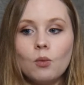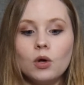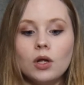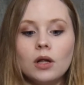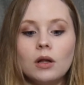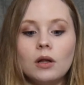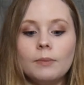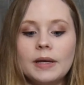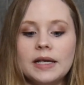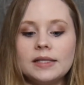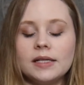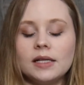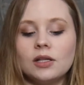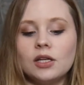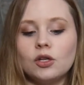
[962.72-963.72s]
will
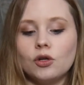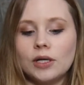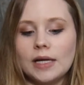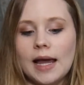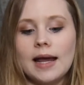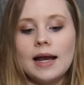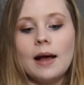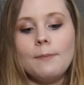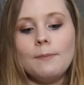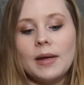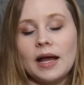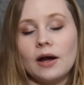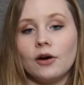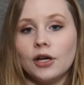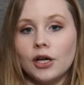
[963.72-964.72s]
basically create a
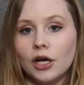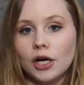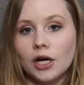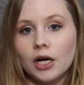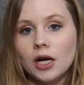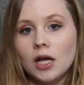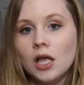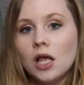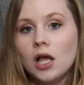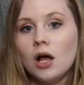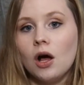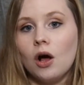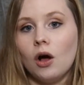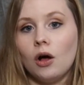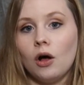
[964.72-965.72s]
barrier
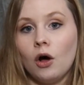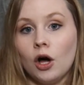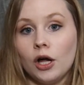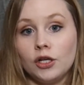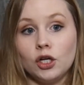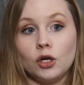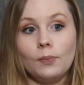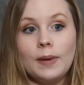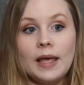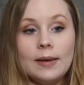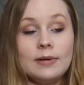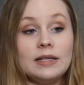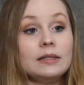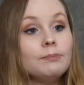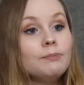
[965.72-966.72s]
on your
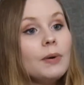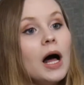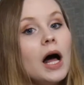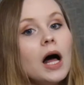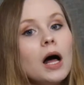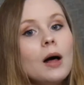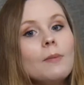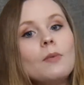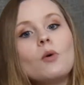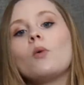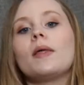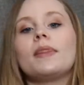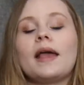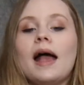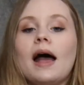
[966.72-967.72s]
baby's bum
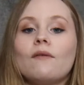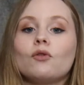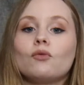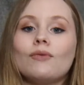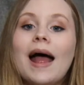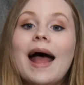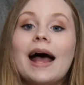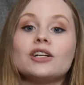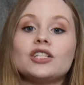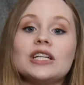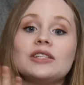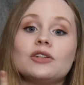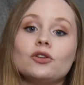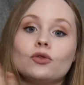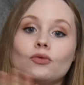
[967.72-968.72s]
when they have a rash
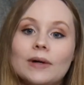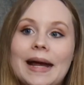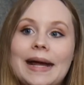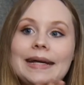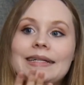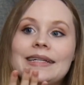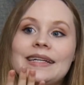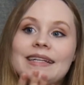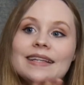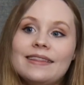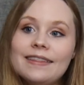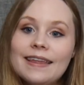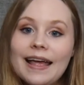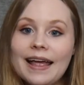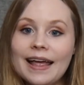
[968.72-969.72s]
is a great
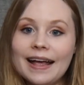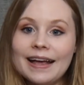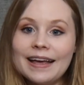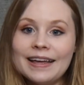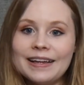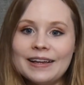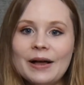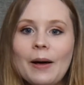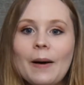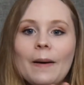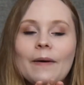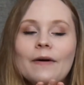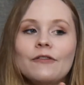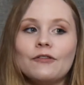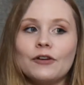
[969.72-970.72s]
thing
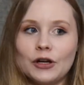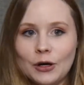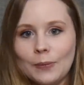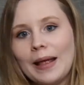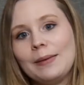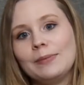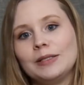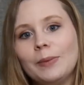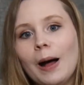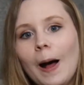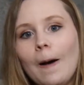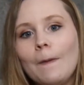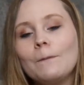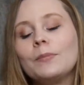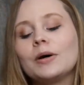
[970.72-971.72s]
for your baby's
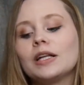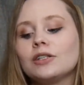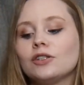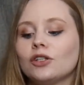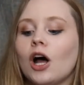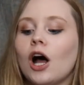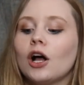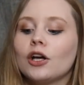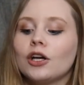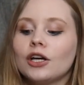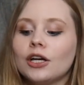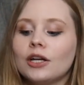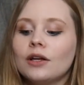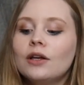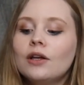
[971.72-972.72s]
bum, but it's not
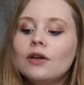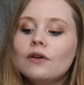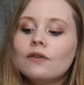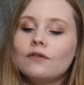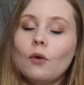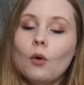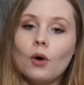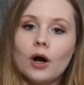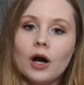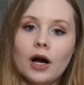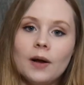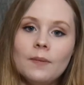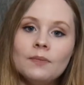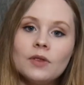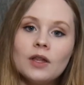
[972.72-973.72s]
good
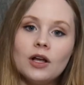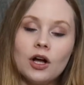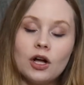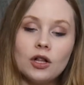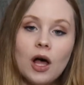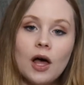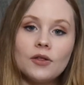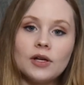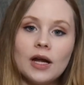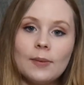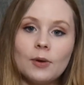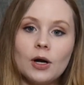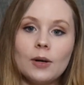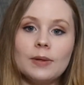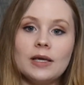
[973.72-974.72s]
for a cloth
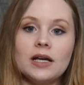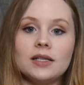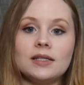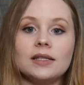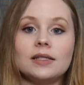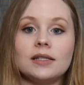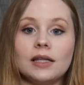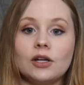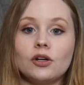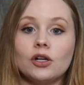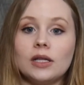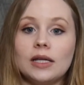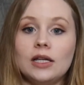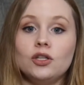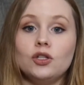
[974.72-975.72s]
diaper because it's
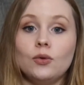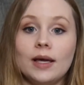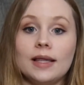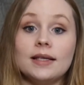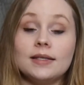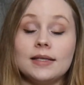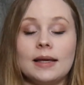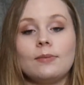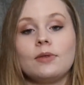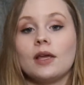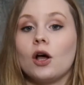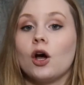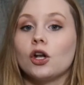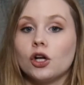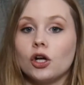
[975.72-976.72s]
literally doing the same
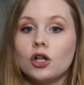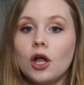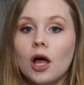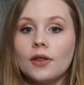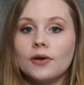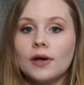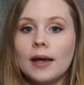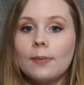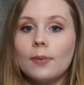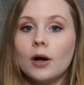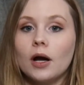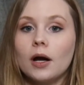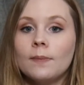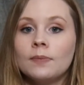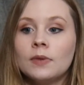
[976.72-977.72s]
thing on your cloth
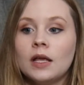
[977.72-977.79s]
diaper.